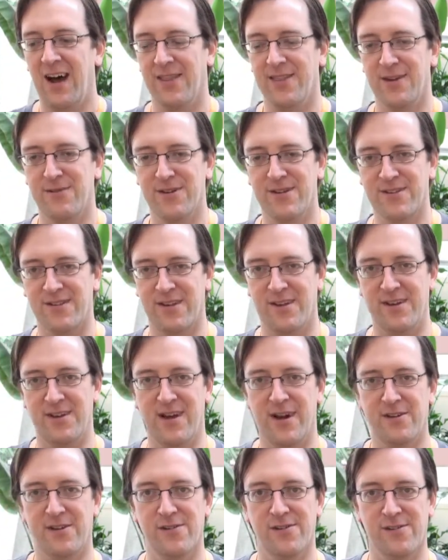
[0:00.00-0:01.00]
There is a
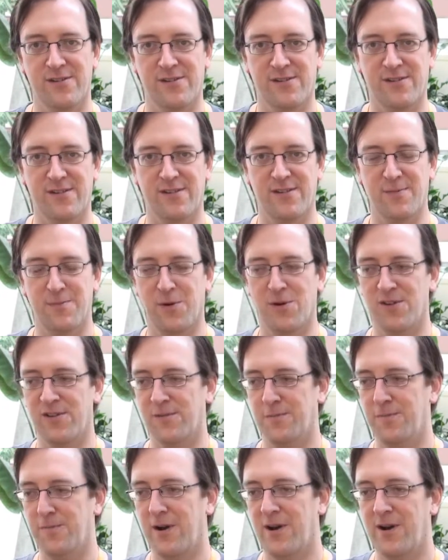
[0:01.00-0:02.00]
Knuckles
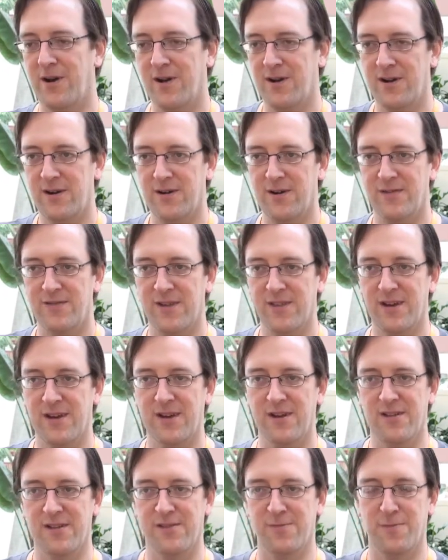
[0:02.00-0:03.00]
sports bar over
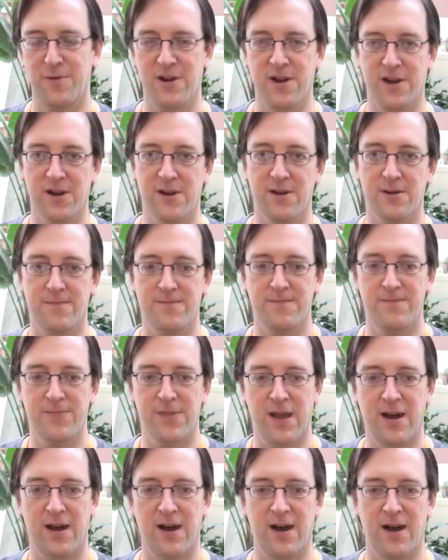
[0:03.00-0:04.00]
there that's pretty good.
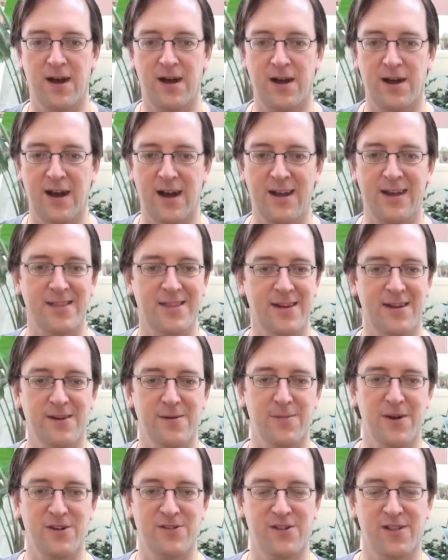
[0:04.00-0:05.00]
I ate there
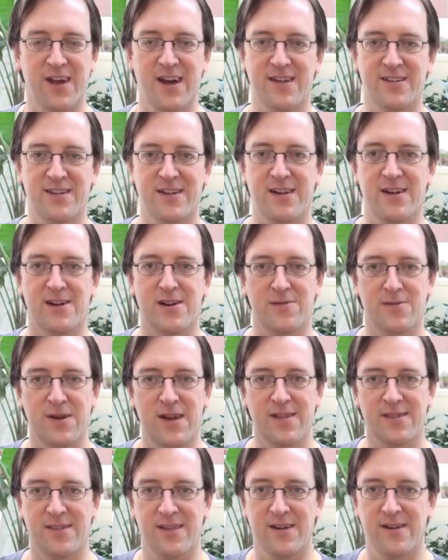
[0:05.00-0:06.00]
a bunch last year. We
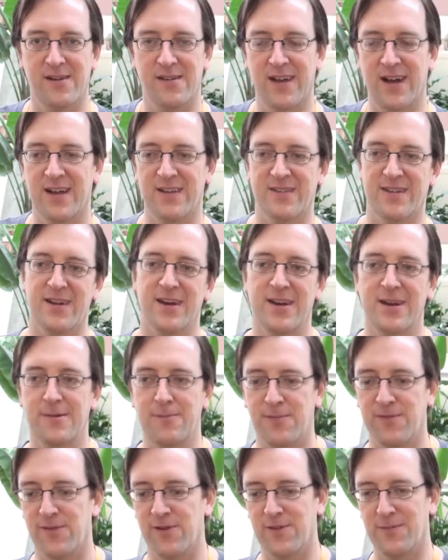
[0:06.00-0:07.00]
ate there last night
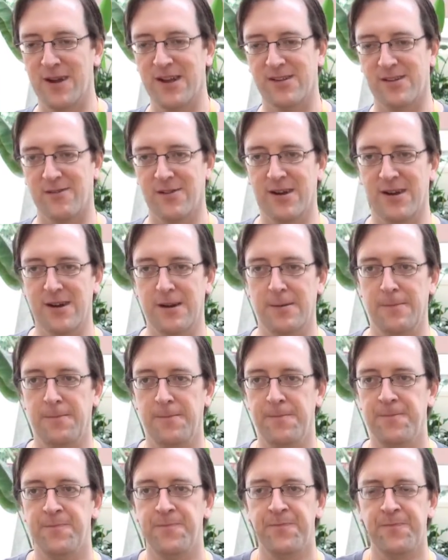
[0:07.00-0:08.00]
for the Masquerade.
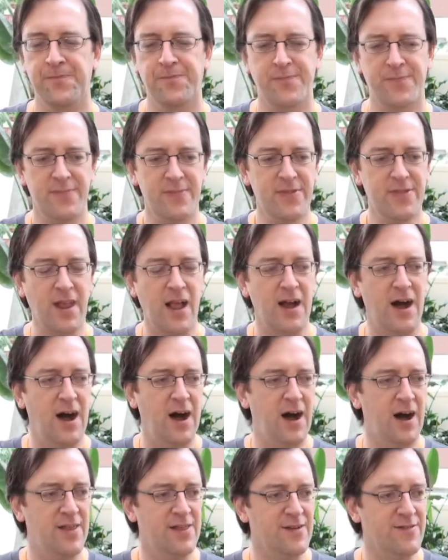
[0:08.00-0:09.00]

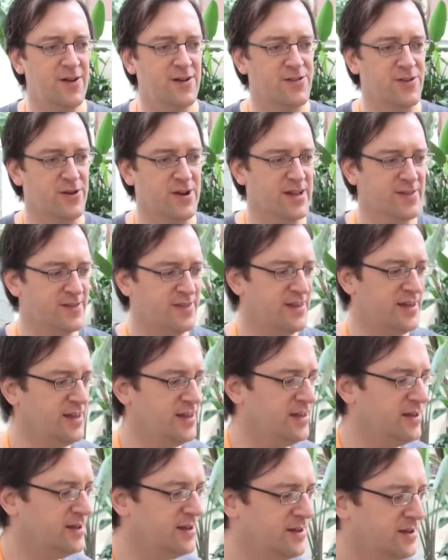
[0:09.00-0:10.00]
They've also got the